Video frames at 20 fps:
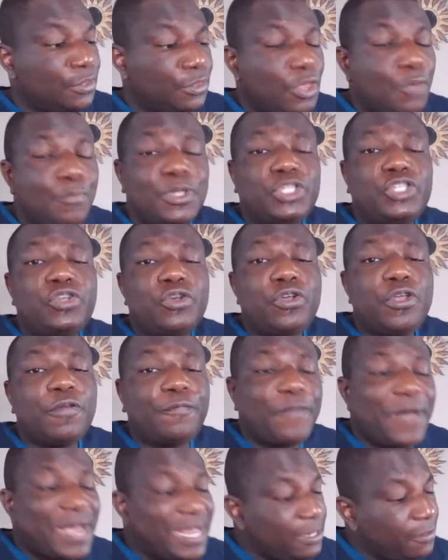Number two, you'd
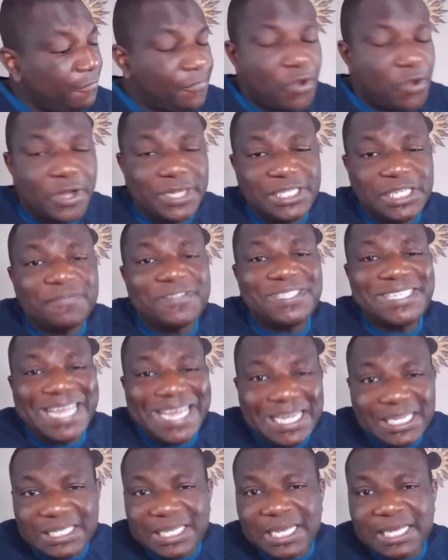find the voice of
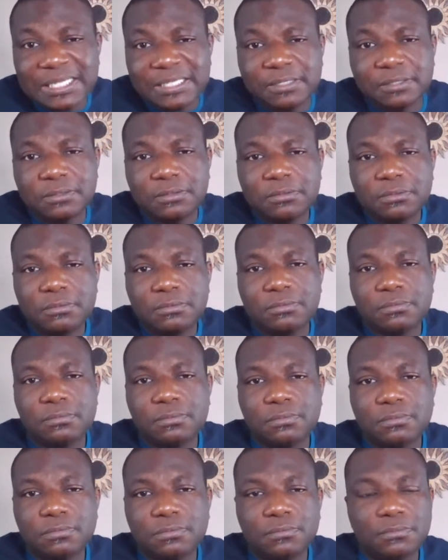Satan.
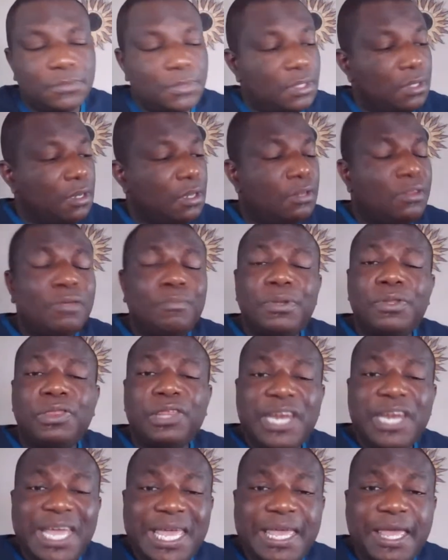Number
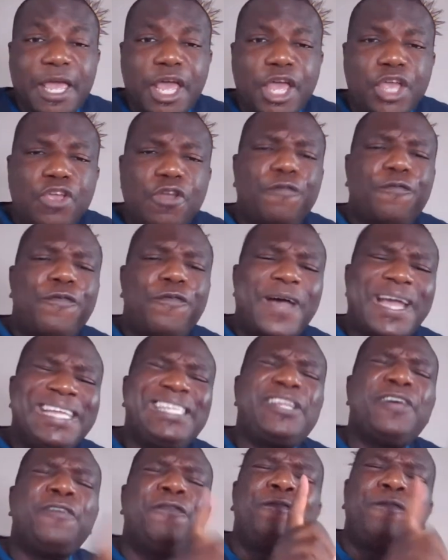three, you'd
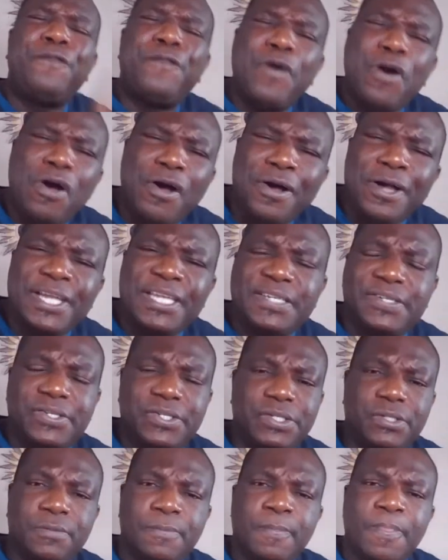find the
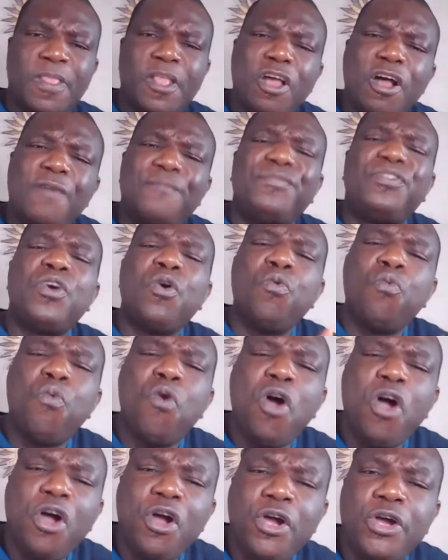voice of the
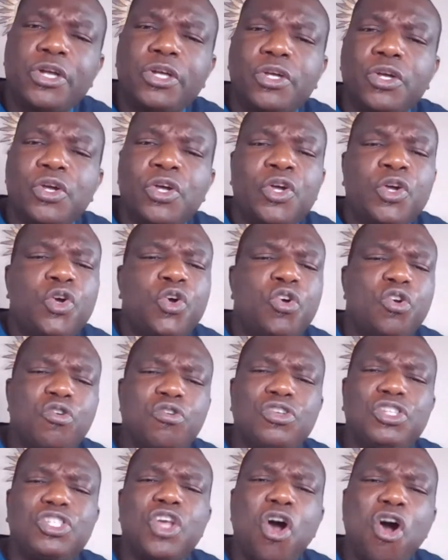one
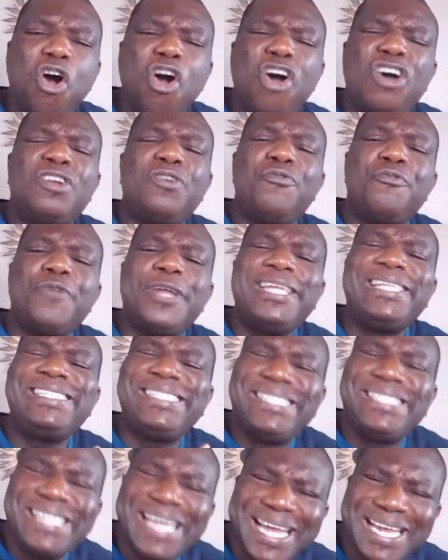who's
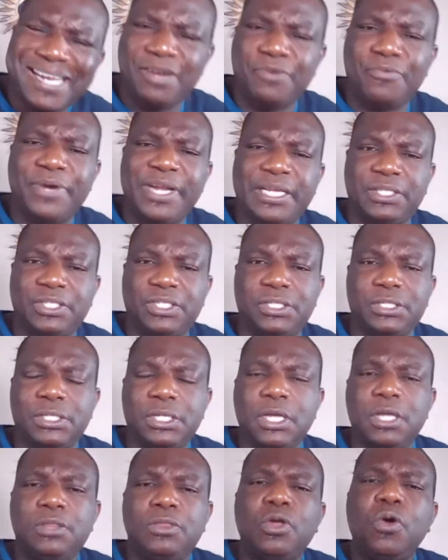unregenerate,
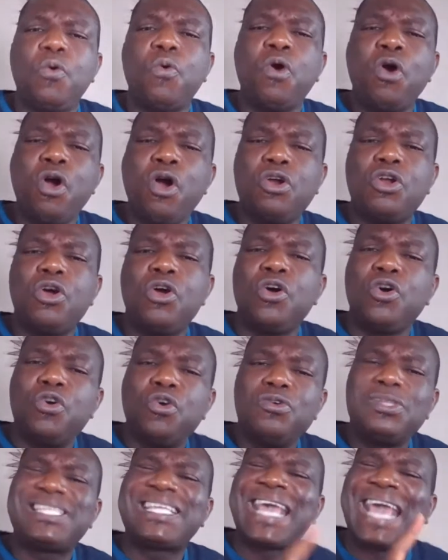the one
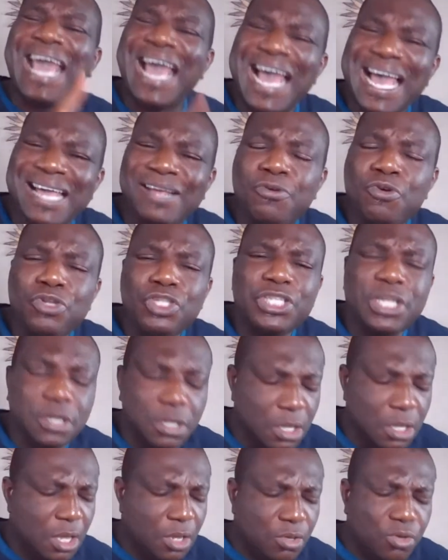who's who's
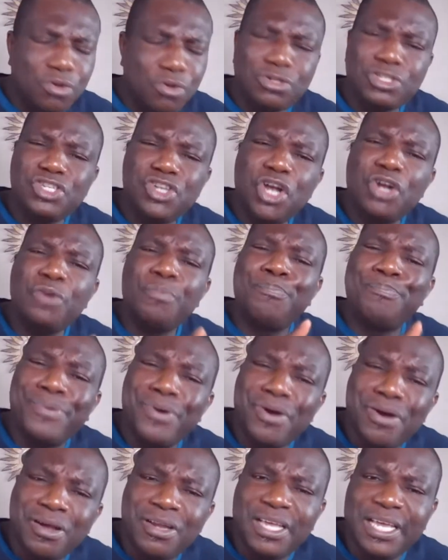a, who's not
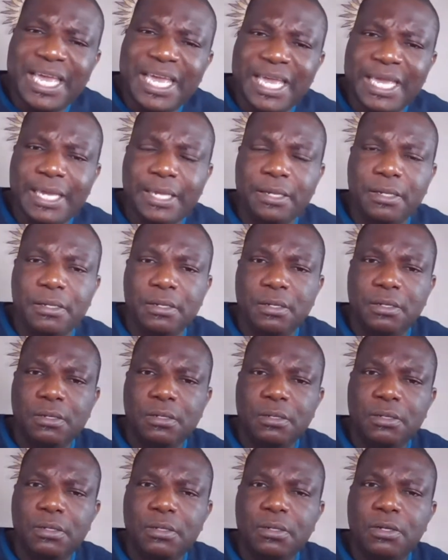born again,
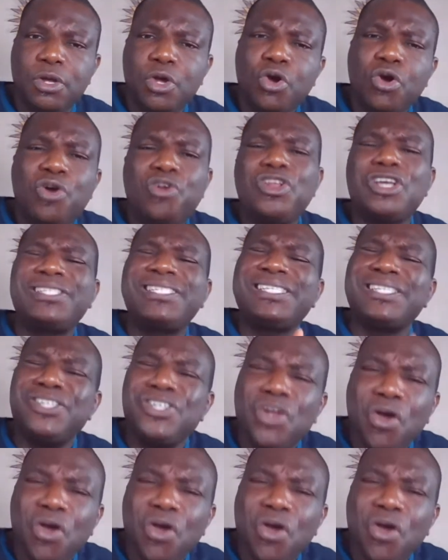who doesn't